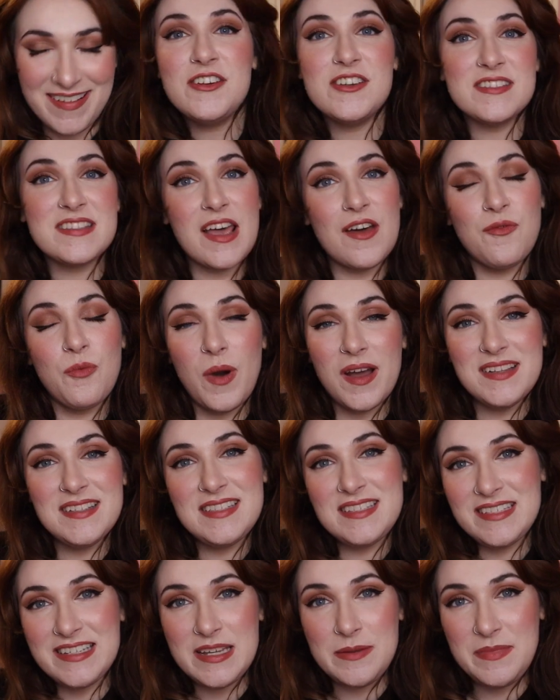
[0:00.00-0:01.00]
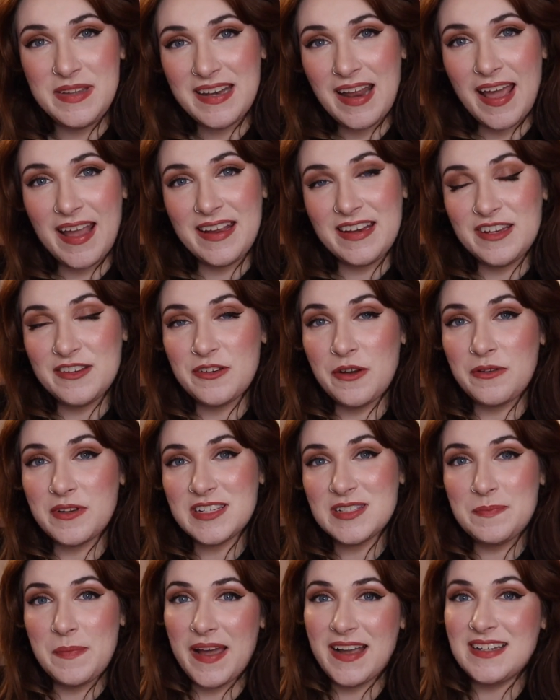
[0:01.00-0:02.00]
You just have one steamy night and you don't
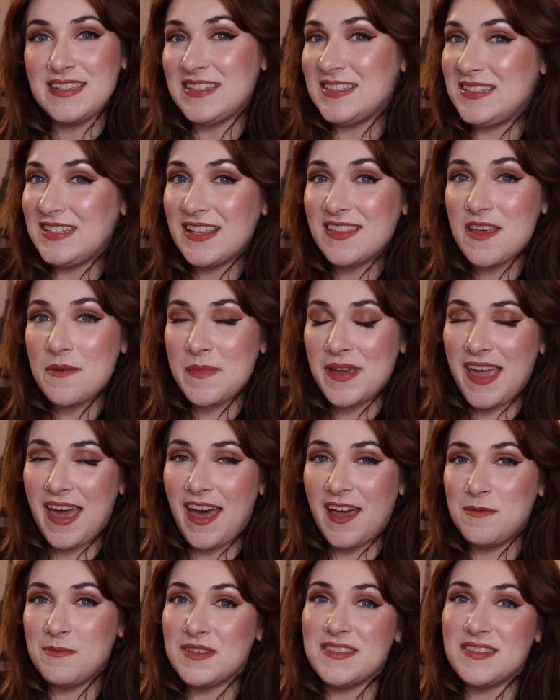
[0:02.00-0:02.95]
expect to see them again,